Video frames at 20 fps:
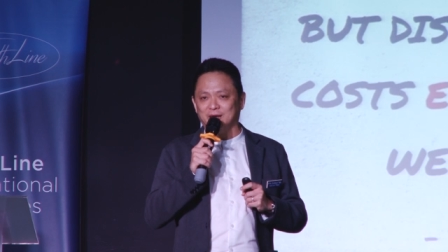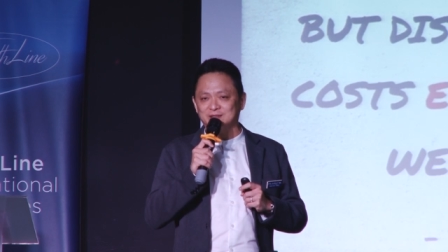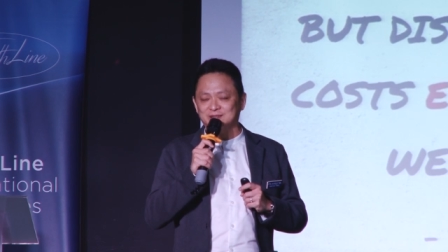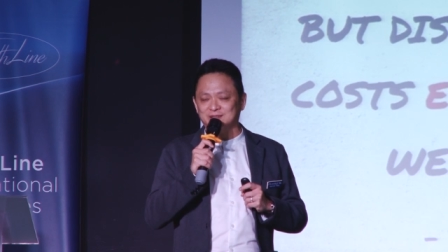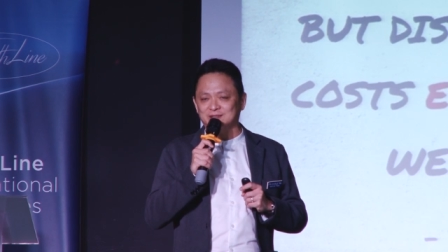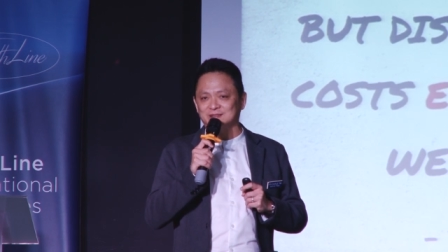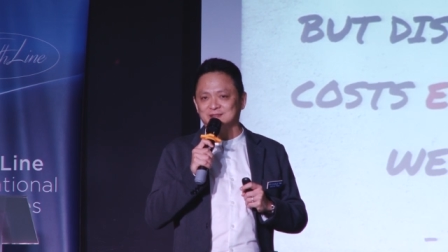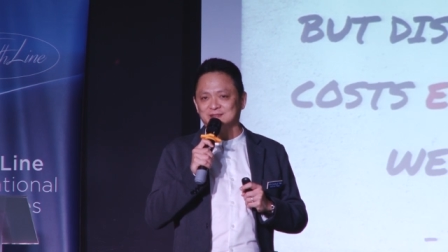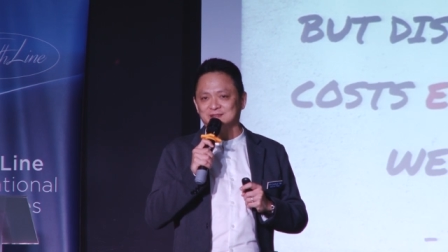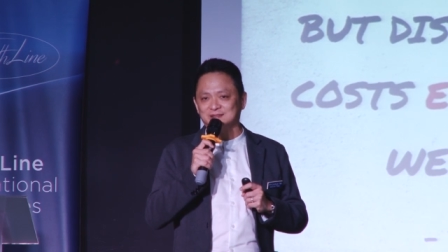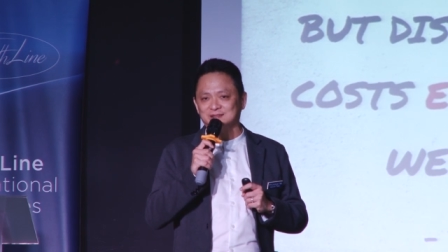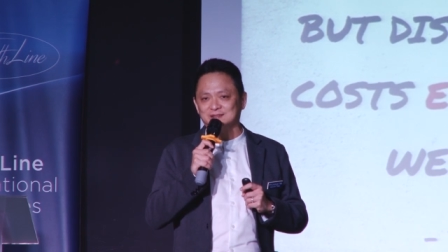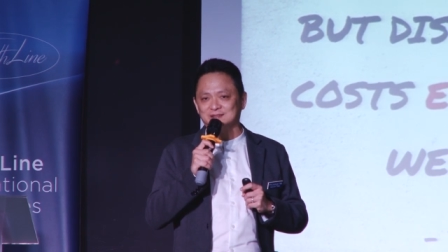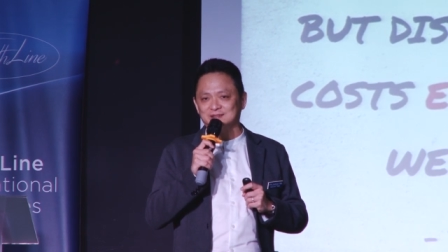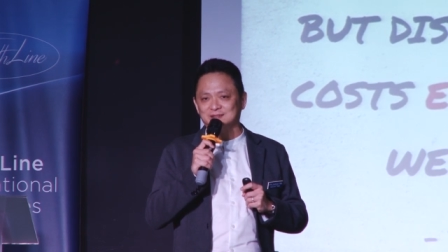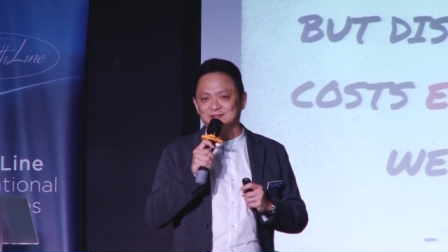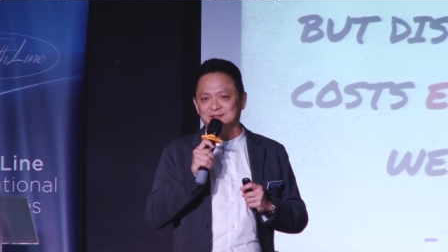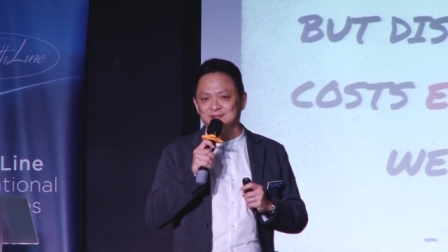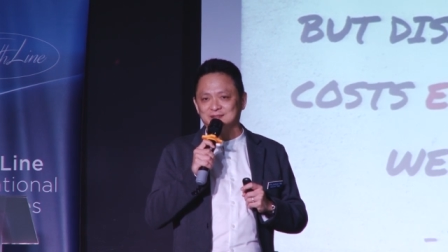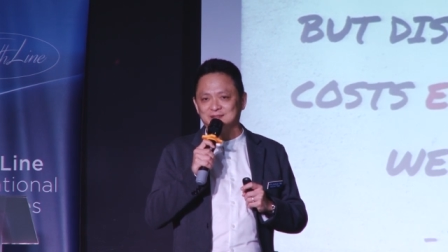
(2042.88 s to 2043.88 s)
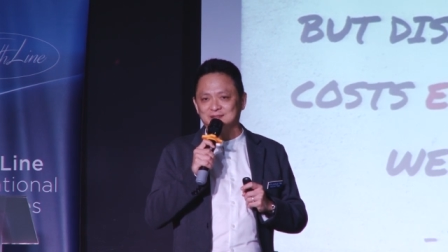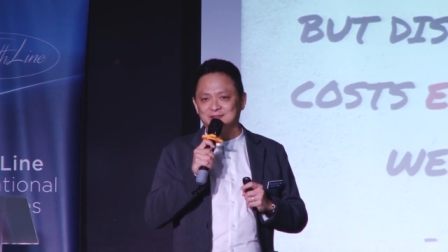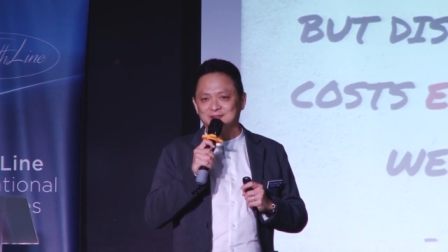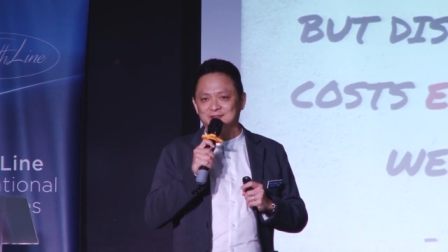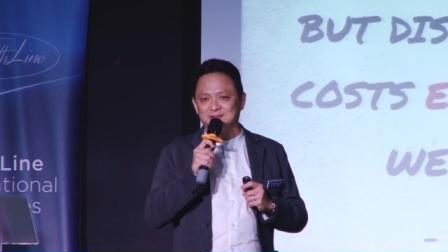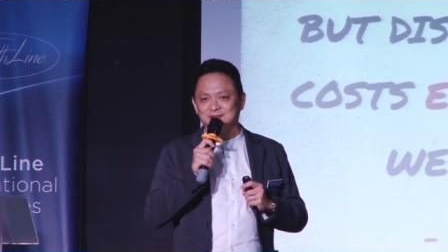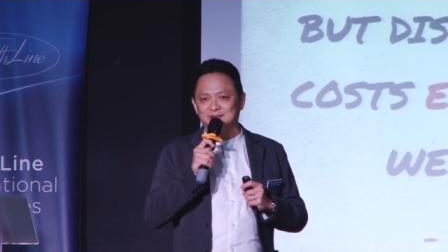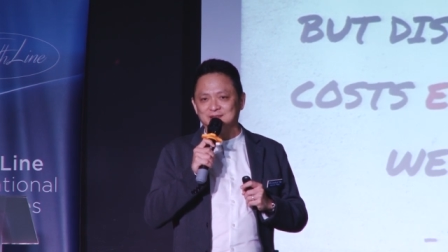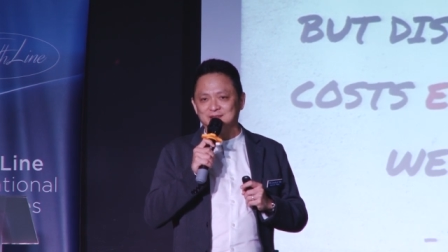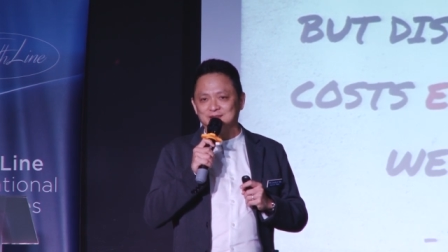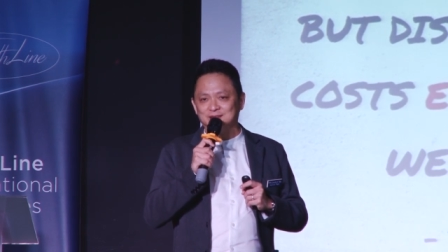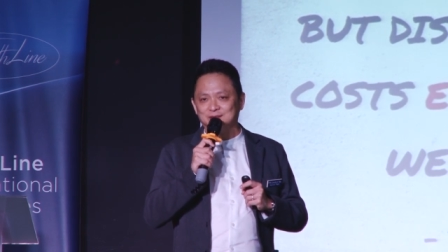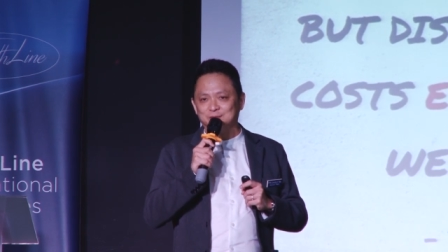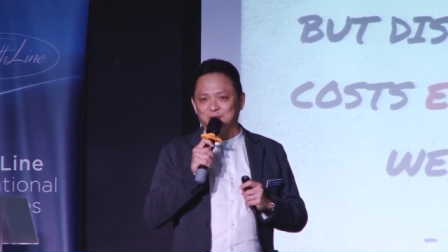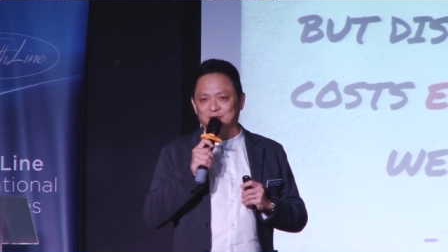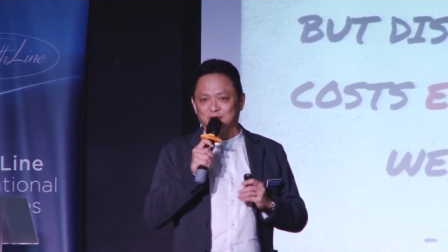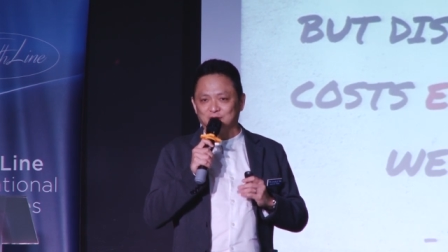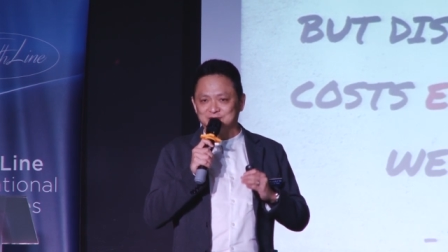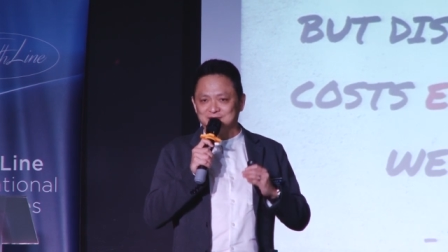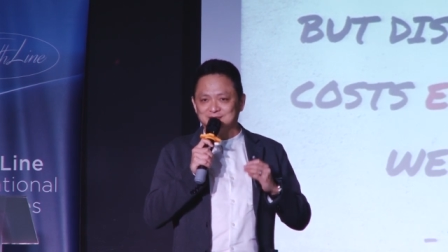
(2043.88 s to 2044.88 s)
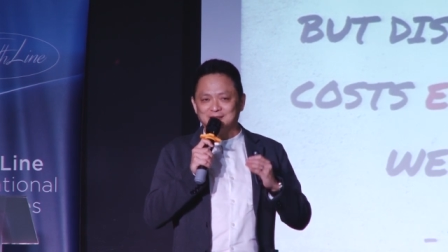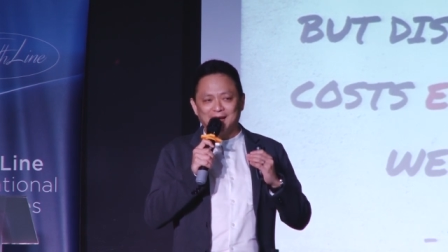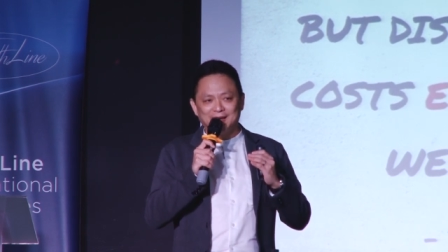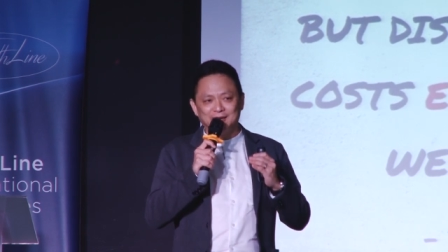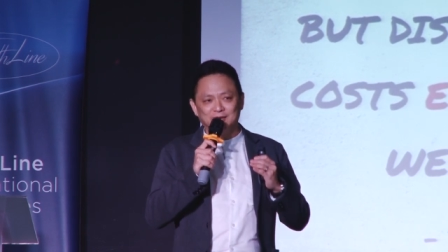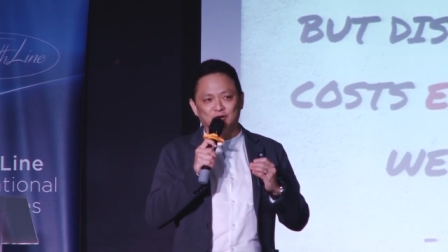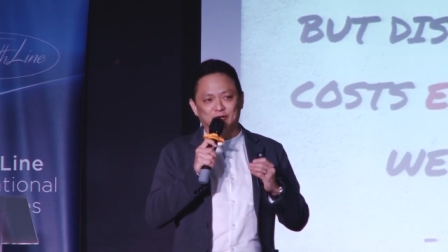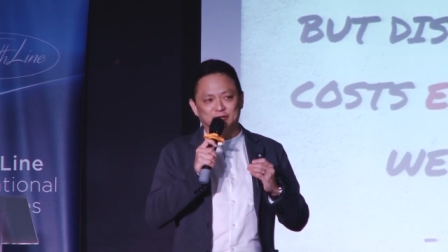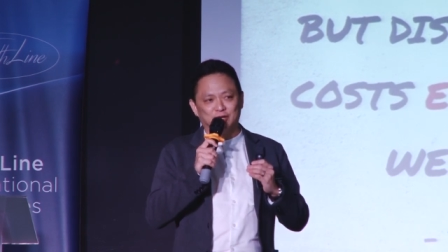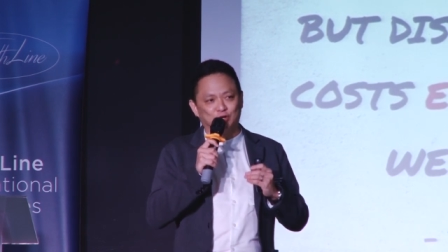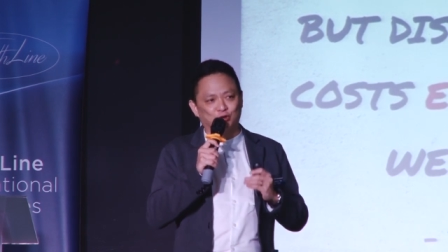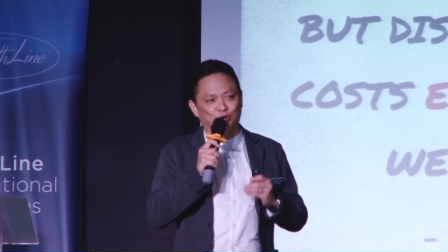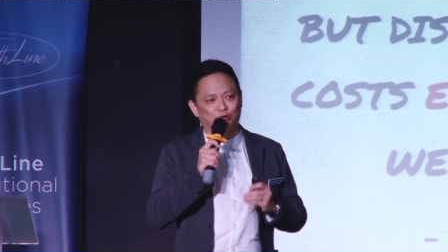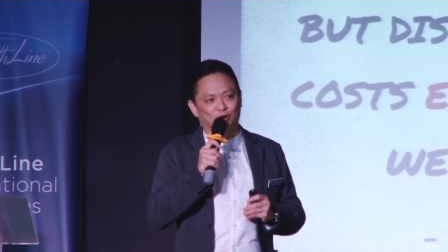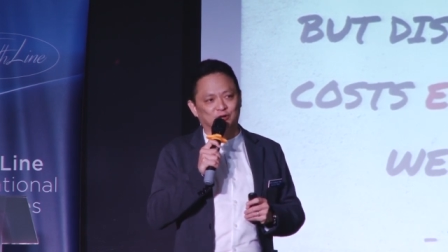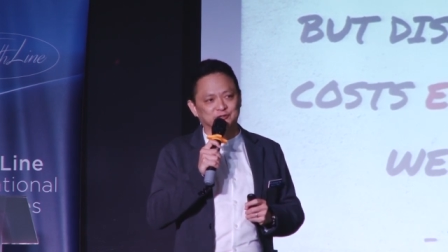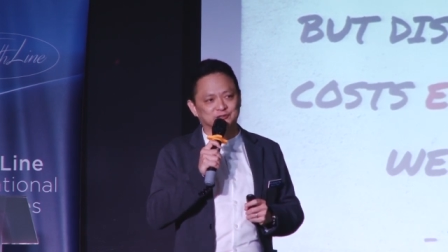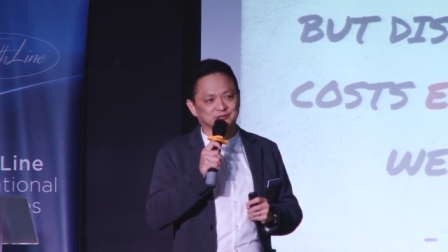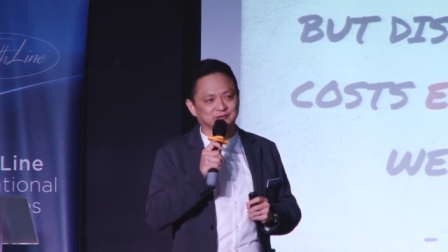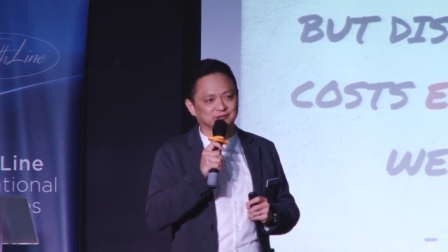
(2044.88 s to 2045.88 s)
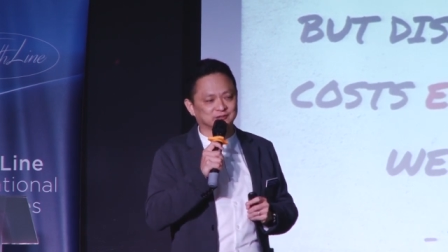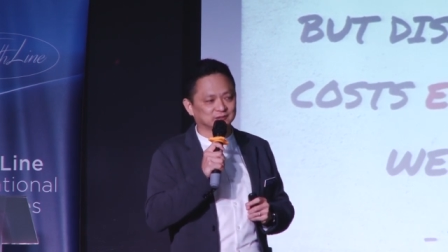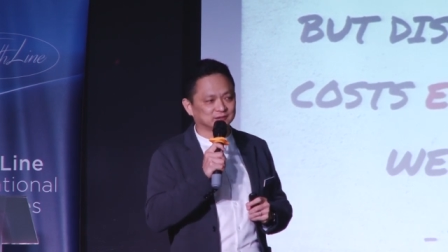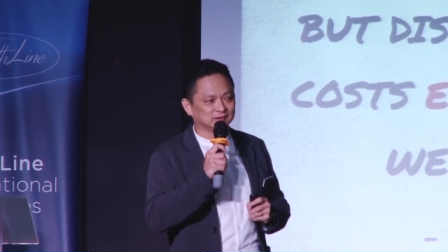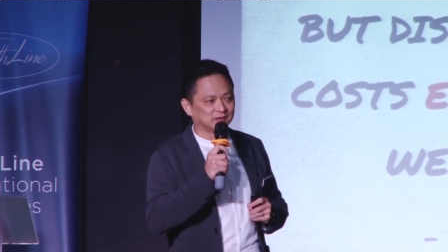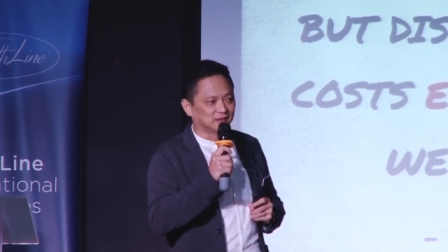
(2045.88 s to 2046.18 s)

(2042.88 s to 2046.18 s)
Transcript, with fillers: basis. Because dying on the cross